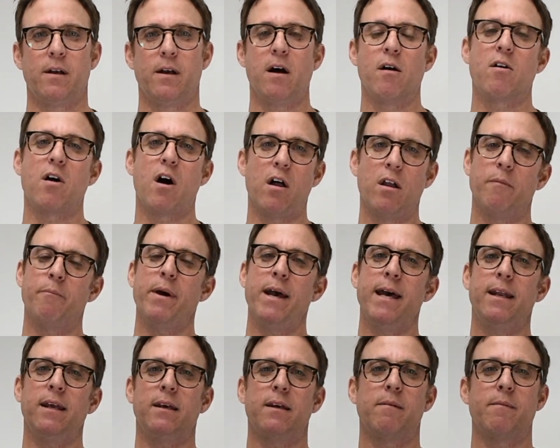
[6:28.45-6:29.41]
I'll call it
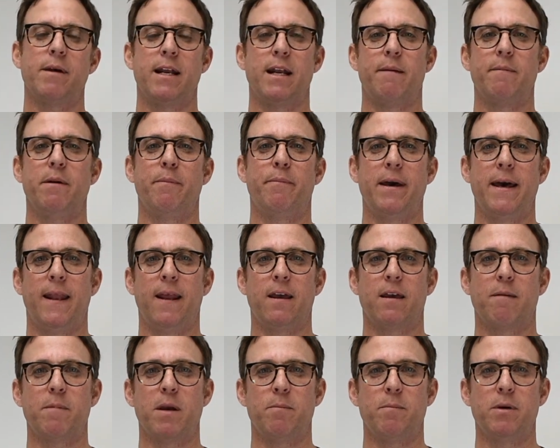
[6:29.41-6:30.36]
panic. It may not be panic,
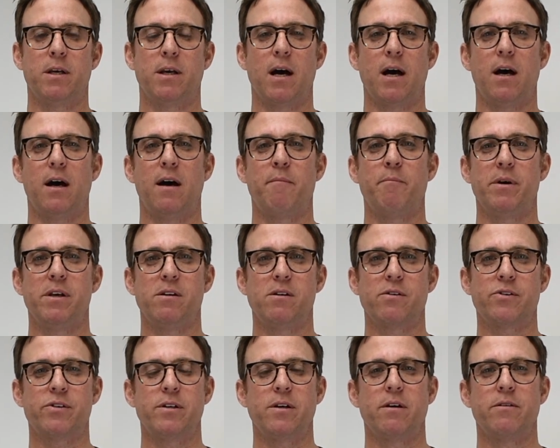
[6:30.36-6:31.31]
it may be calm, but you're
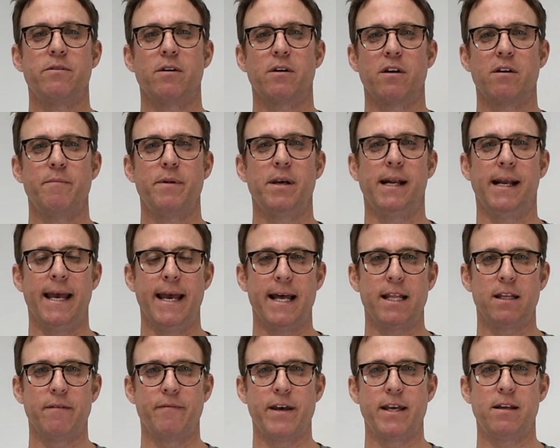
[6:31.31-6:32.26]
going to be in an
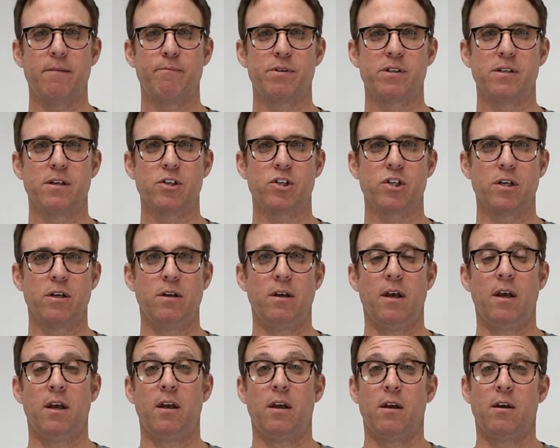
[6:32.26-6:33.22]
elevated position.
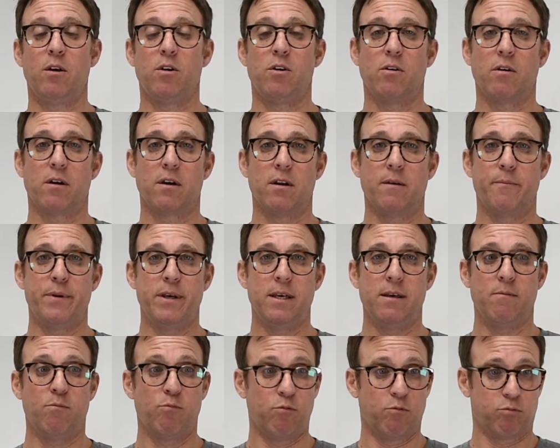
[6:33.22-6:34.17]
You're going to
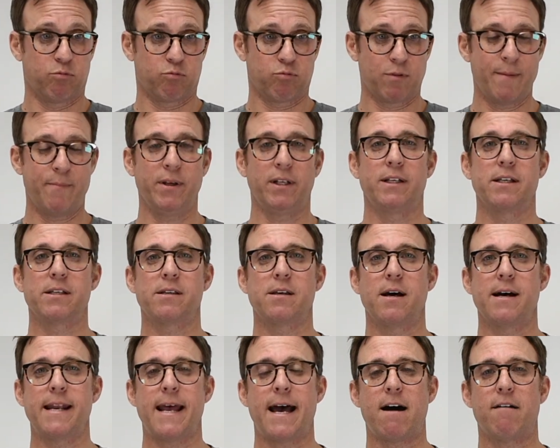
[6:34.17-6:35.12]
be ripping this
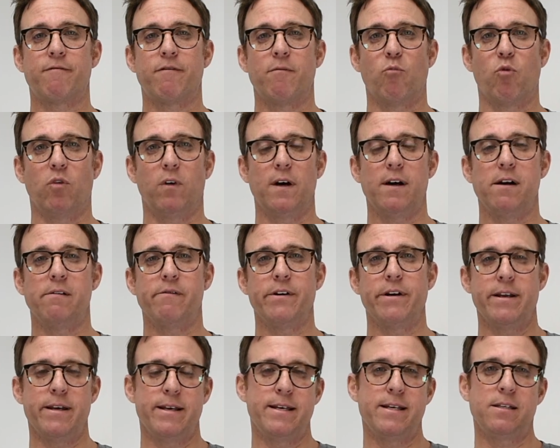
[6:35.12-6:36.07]
gun out from wherever
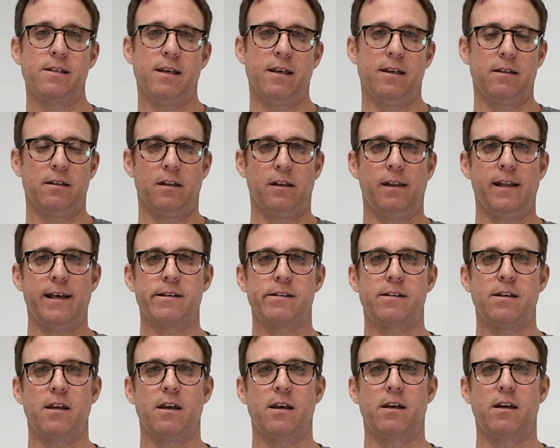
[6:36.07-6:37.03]
it is, and the less
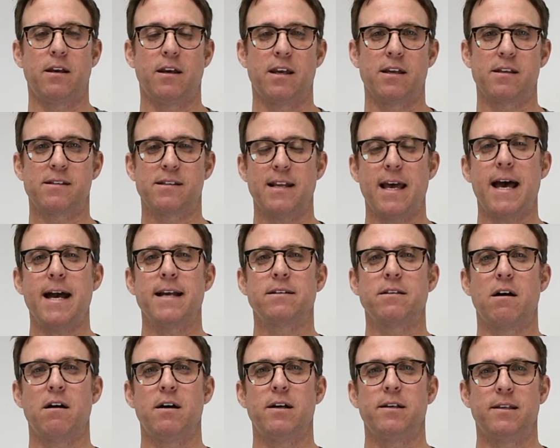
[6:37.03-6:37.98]
that could get snagged
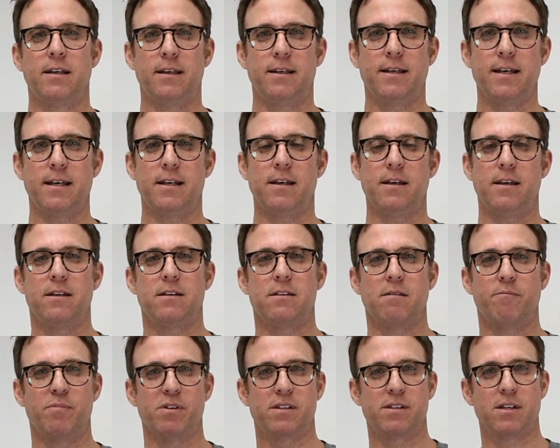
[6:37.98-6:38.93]
on to get it
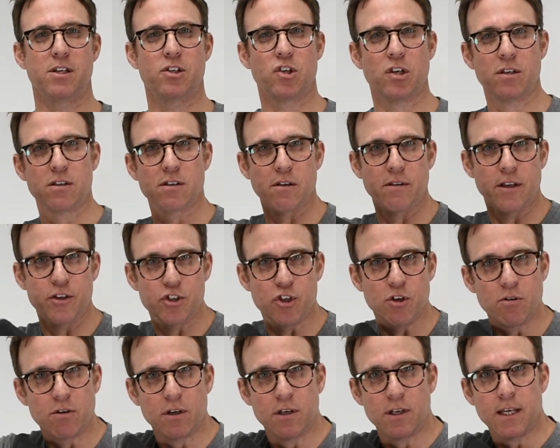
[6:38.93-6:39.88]
into position so that
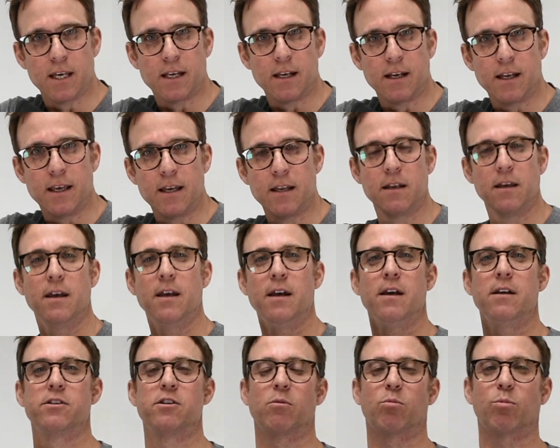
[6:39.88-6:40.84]
you can get it in
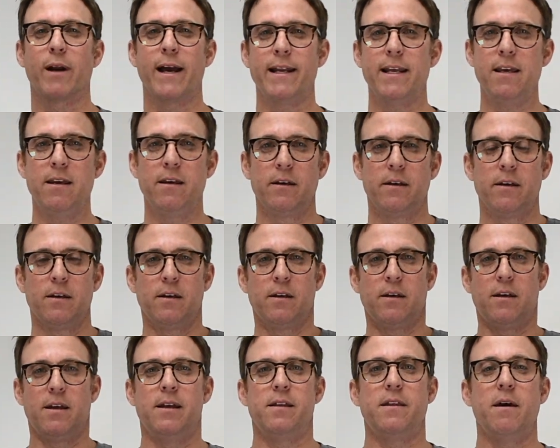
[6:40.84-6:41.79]
to ready,
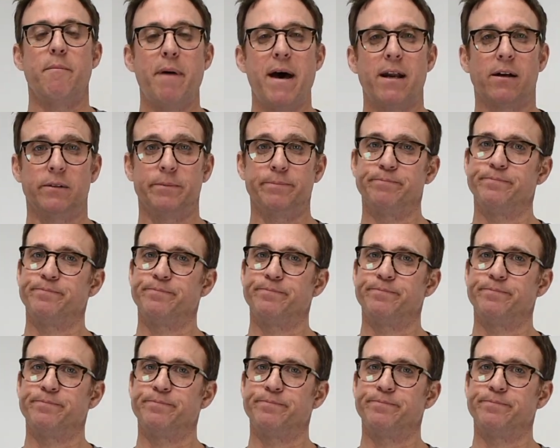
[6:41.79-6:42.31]
the better.